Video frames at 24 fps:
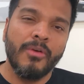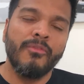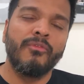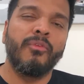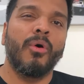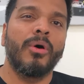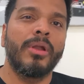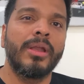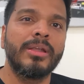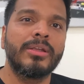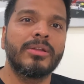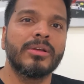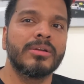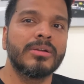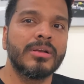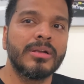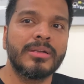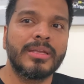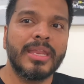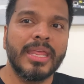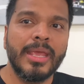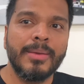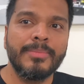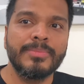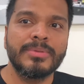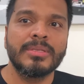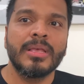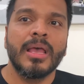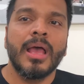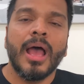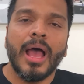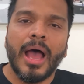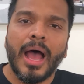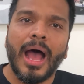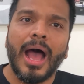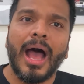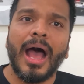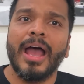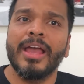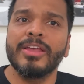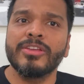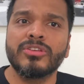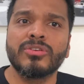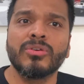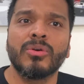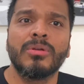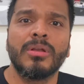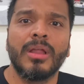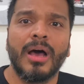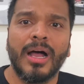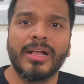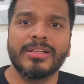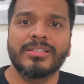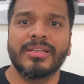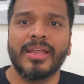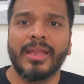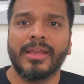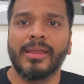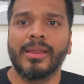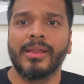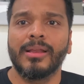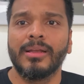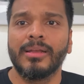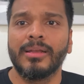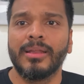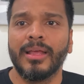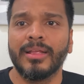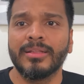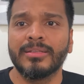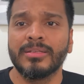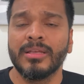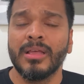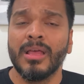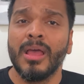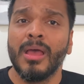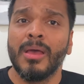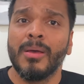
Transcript: For internal teams, I show large technical depth.